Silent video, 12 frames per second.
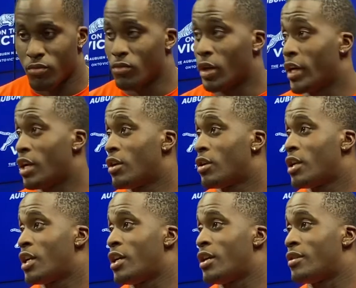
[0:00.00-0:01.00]
lay it all
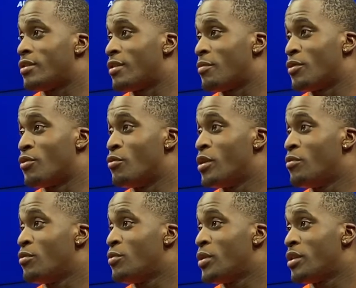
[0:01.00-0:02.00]
online. I mean, we
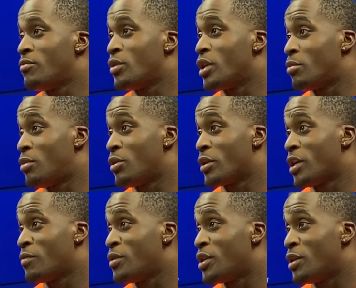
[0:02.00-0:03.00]
win, we win. We get a ball
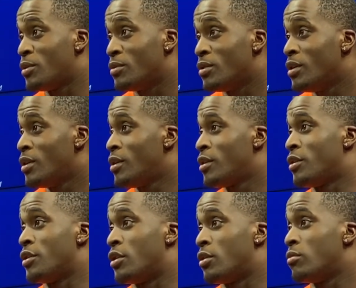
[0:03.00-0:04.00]
game, we don't
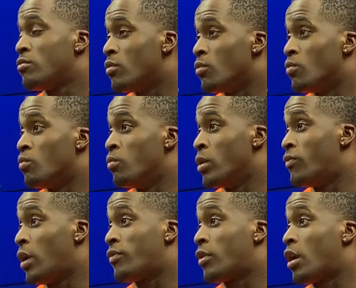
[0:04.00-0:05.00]
you know, we
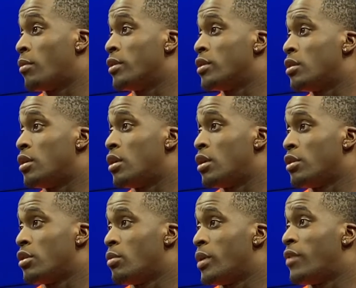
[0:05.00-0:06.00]
fought for Auburn. Uh,
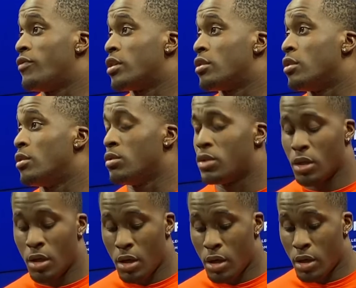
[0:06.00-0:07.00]
you know, we have nothing to lose.
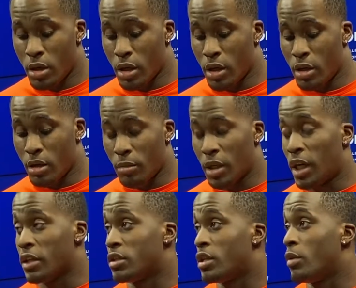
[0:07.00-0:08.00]
And I mean,
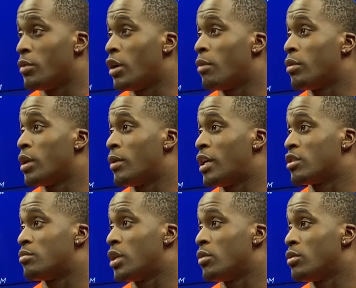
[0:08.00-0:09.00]
like you said, we are playing with
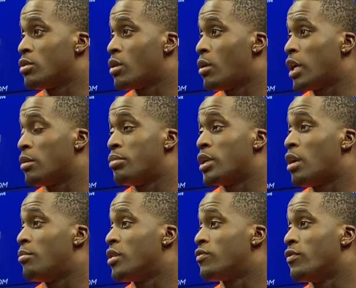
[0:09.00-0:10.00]
house money. We just go out and put
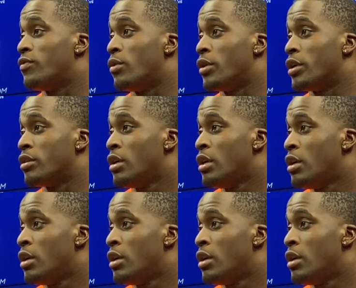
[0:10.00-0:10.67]
our best foot forward and,